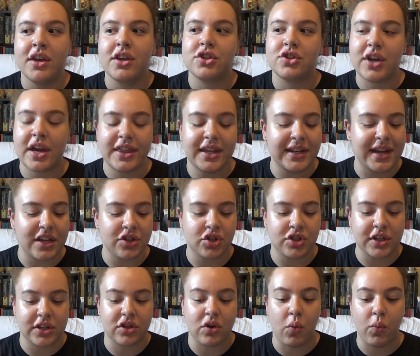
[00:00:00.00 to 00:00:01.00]
So I think that's
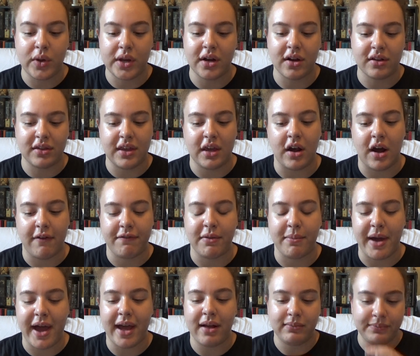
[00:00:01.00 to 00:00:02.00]
just like the weird thing off the
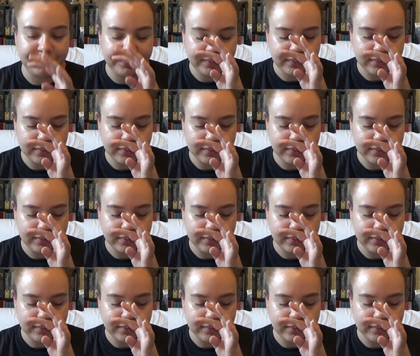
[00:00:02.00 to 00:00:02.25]
bat.